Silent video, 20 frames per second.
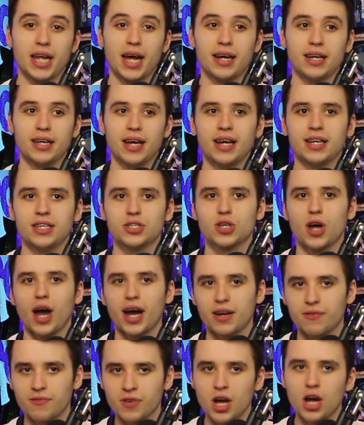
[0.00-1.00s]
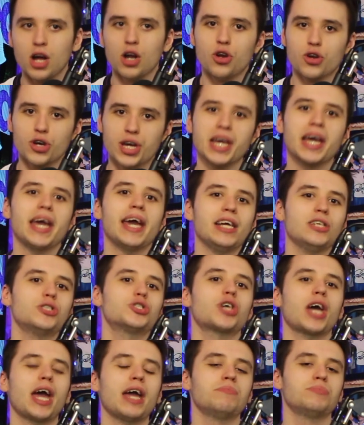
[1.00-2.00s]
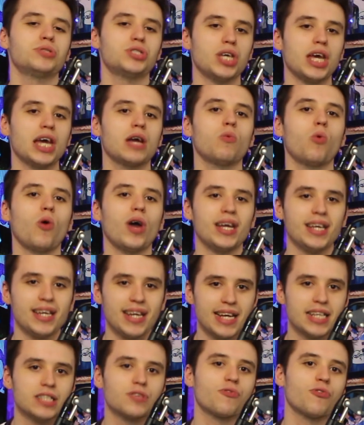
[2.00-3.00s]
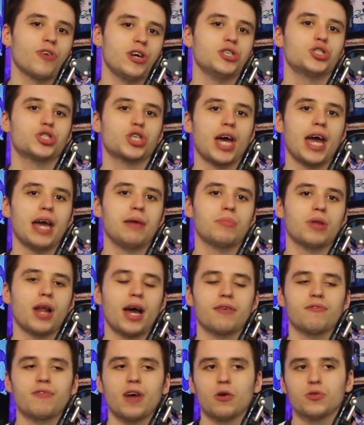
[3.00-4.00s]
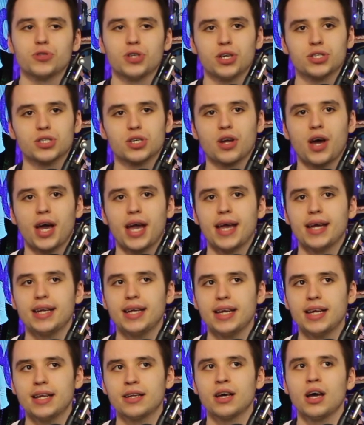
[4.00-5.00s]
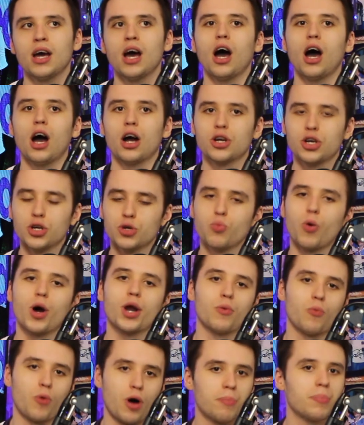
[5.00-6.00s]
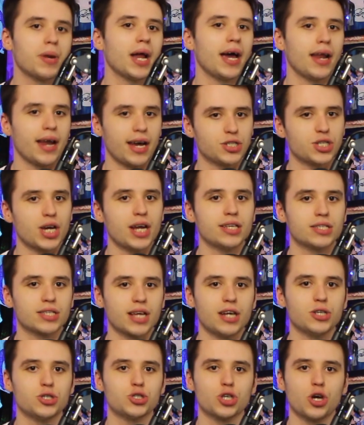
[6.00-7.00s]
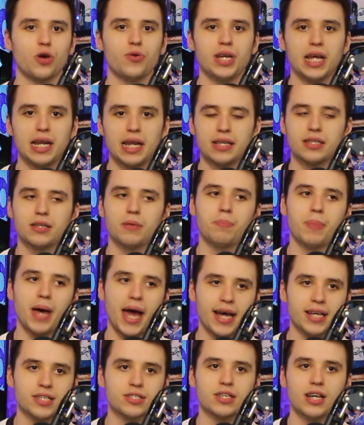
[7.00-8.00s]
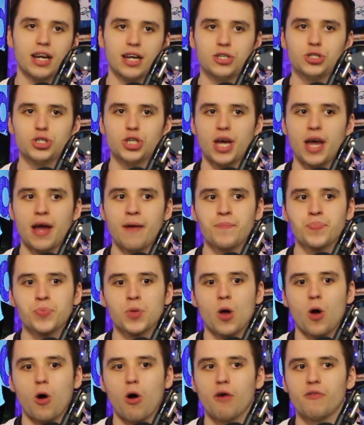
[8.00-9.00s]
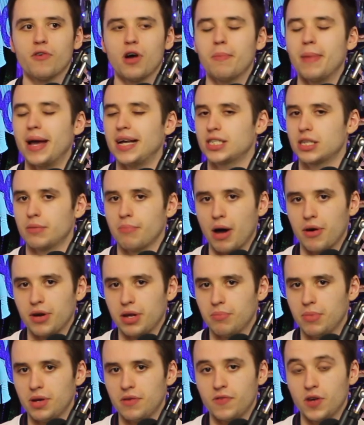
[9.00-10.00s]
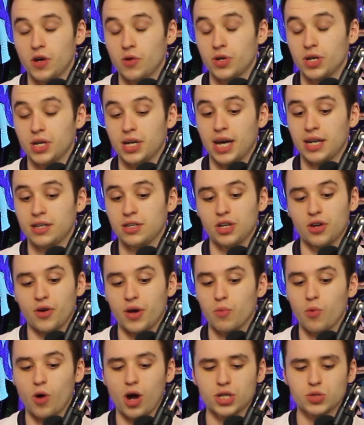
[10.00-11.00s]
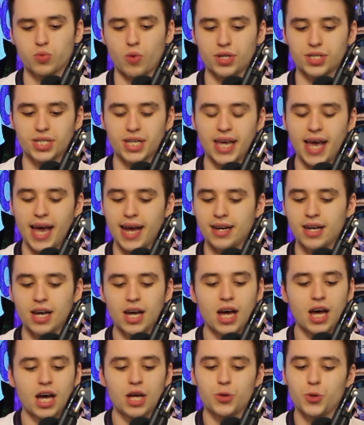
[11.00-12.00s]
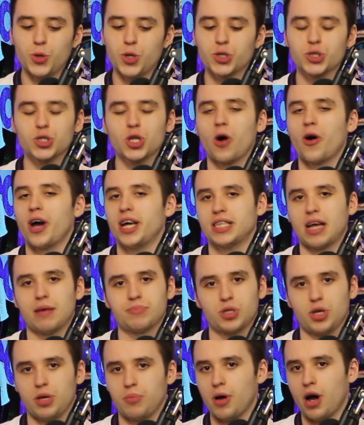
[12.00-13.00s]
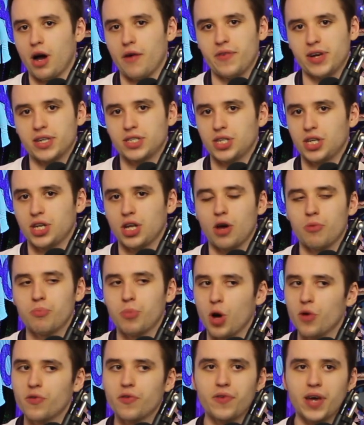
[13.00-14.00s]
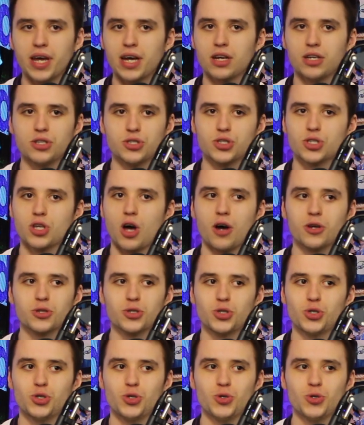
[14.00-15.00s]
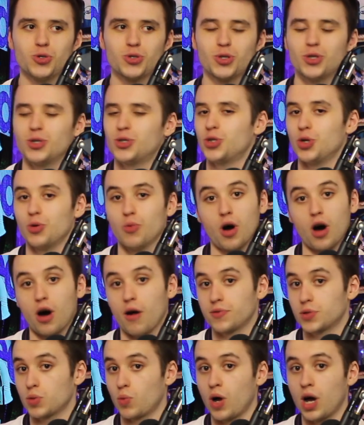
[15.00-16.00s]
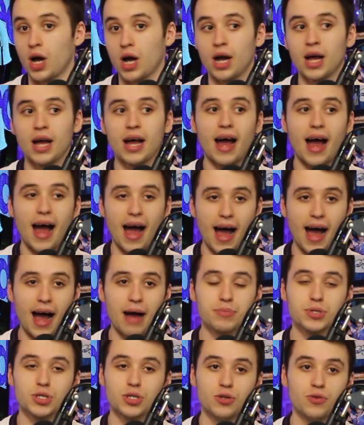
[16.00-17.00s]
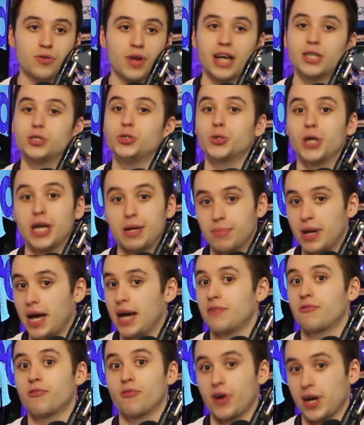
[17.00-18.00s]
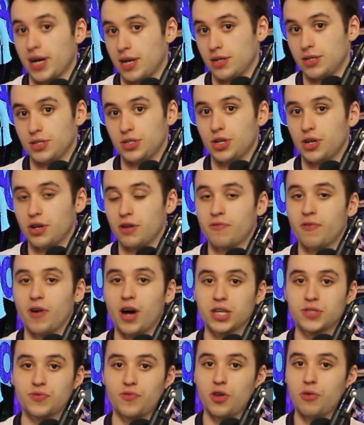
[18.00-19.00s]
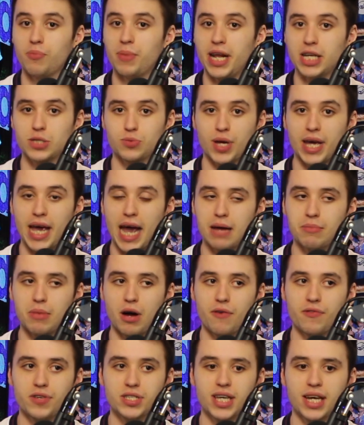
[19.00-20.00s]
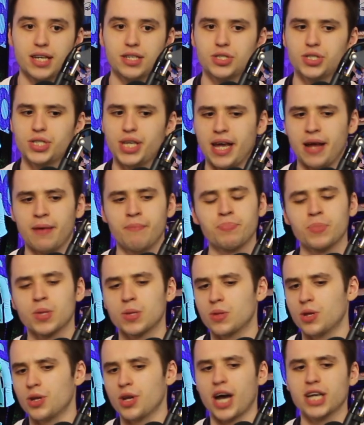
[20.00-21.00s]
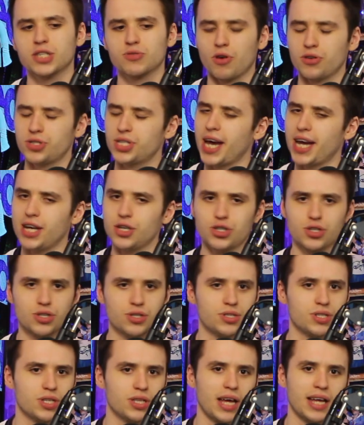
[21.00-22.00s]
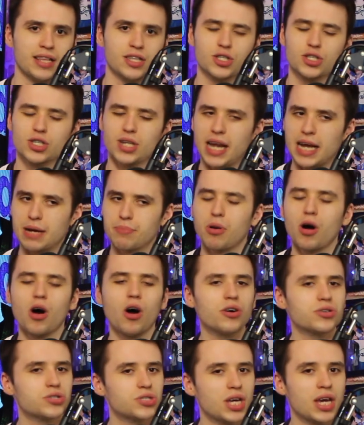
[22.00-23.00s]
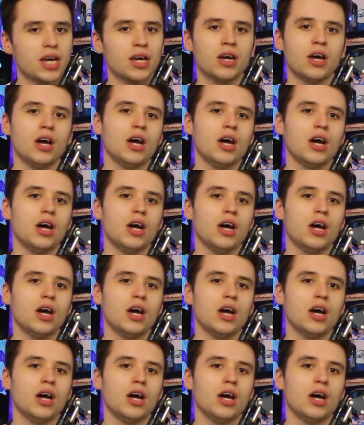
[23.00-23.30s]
and he's kind of looking at each game, seeing what he needs for each game. Like, felt that tonight he needed a good one-on-one player like Jadon Sancho, needed the pace and energy of Mason Mount in midfield, and you know, it worked once again. The start is absolutely perfect, and you know, both of England's starts to the two halves were absolute, like, dreamland for England. You know, the first few minutes we came out of intensity, the nice rotations and the slick passing